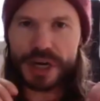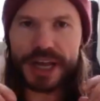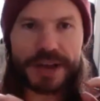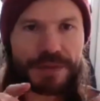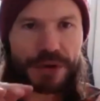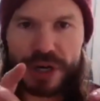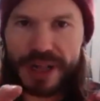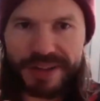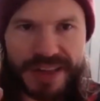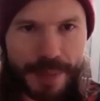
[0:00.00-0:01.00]
you're
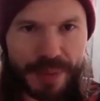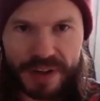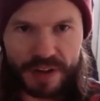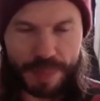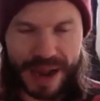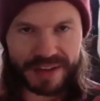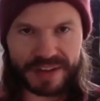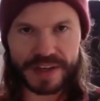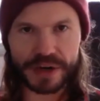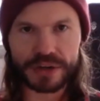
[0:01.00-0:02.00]
gonna step into
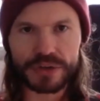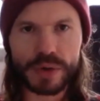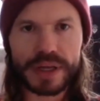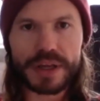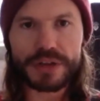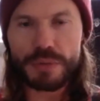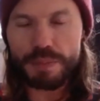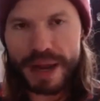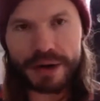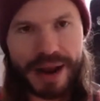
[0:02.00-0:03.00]
spicy territory, you
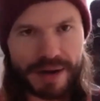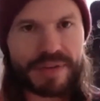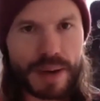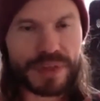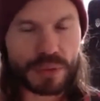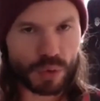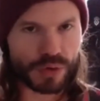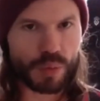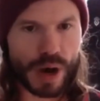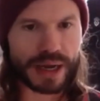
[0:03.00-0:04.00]
better have something
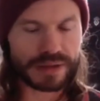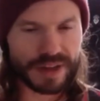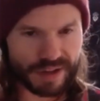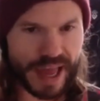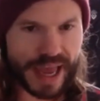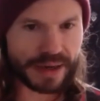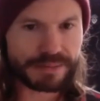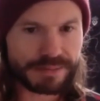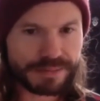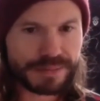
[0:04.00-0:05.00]
worthwhile to say.
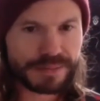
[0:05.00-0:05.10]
